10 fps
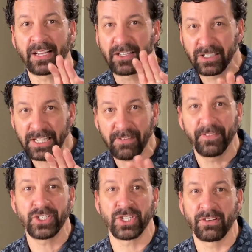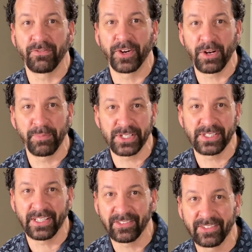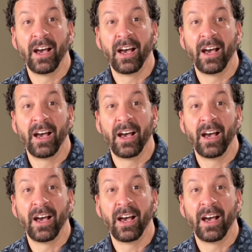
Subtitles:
clear vision for your business.